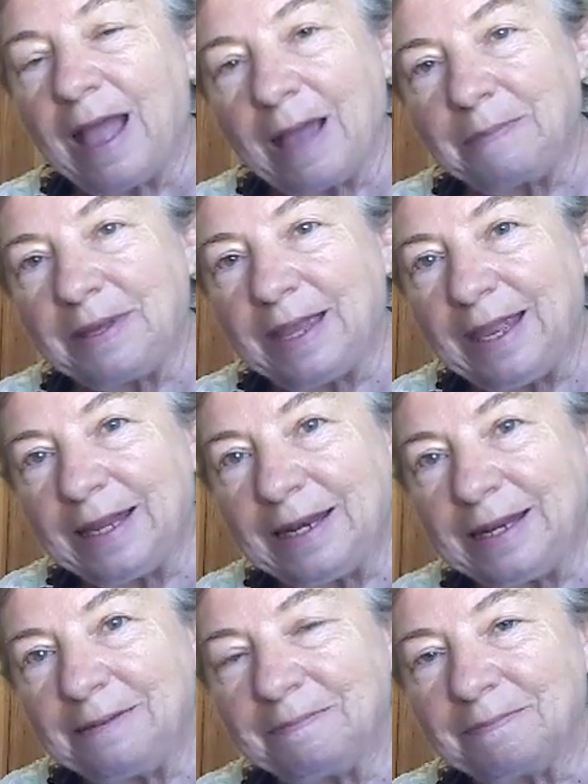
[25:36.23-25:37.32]
Happy
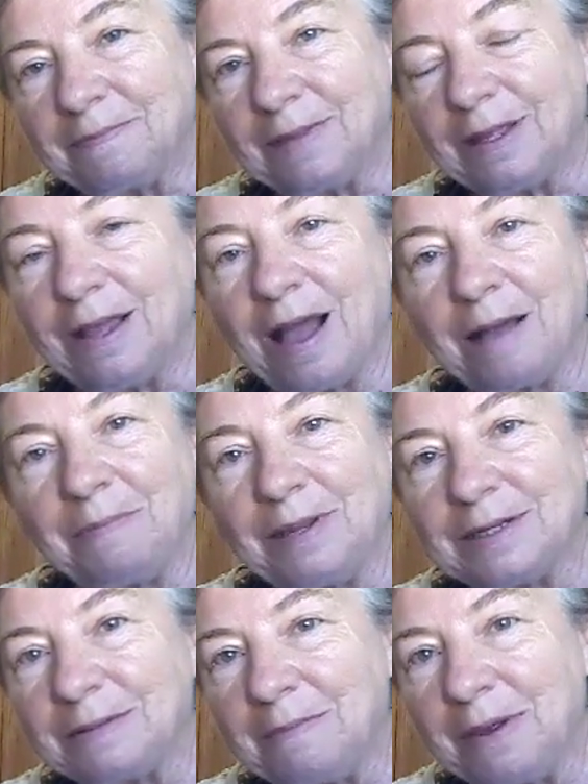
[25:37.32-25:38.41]
canning. God
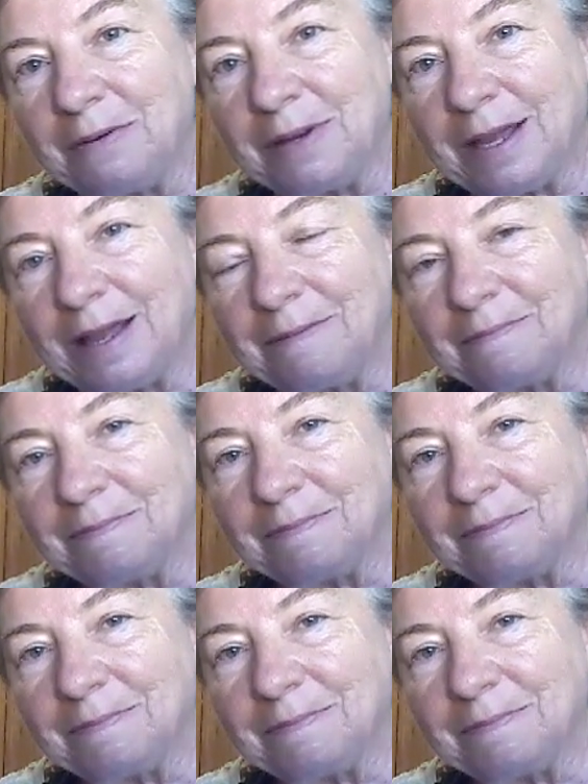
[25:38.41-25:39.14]
bless America.